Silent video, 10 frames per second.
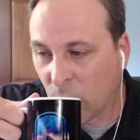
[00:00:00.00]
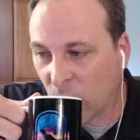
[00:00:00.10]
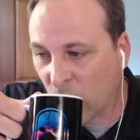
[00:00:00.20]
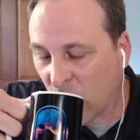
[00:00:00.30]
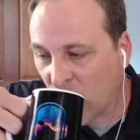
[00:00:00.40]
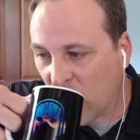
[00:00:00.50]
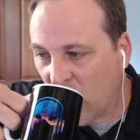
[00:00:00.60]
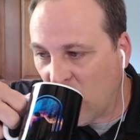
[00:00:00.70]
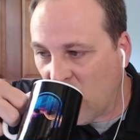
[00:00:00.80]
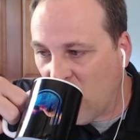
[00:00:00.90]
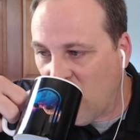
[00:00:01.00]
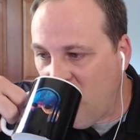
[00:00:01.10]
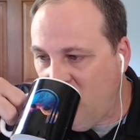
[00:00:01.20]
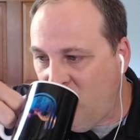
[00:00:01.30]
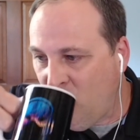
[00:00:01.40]

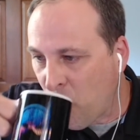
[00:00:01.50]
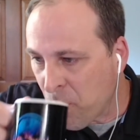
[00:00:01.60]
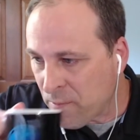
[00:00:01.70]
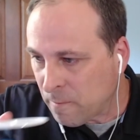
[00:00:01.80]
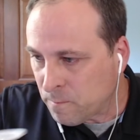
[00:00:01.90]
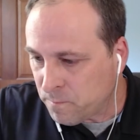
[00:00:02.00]
[no speech]